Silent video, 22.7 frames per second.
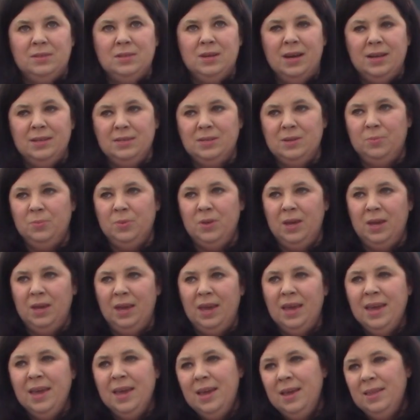not something
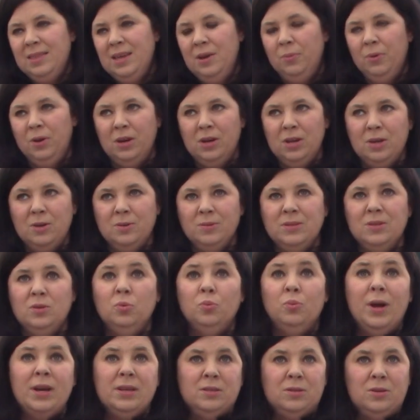that we're going to use in a
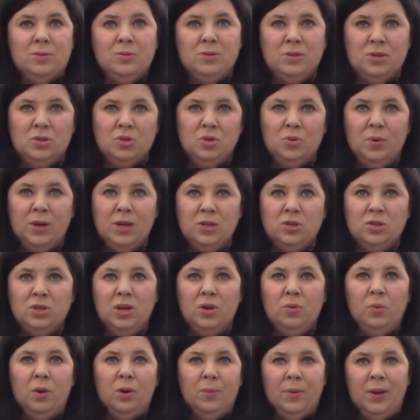rescue
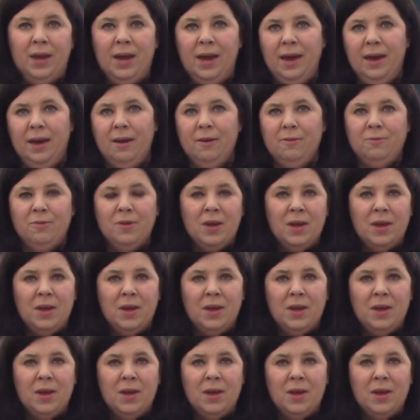situation where we have,